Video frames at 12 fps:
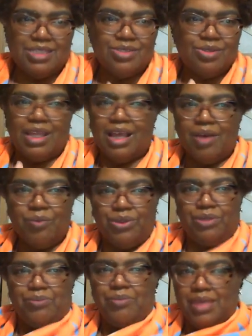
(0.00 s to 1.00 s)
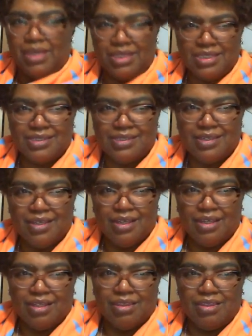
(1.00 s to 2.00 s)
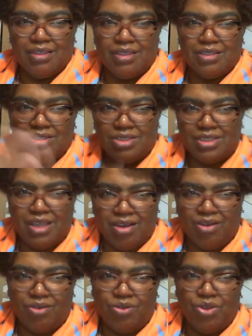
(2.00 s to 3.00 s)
So like I wouldn't mix the gel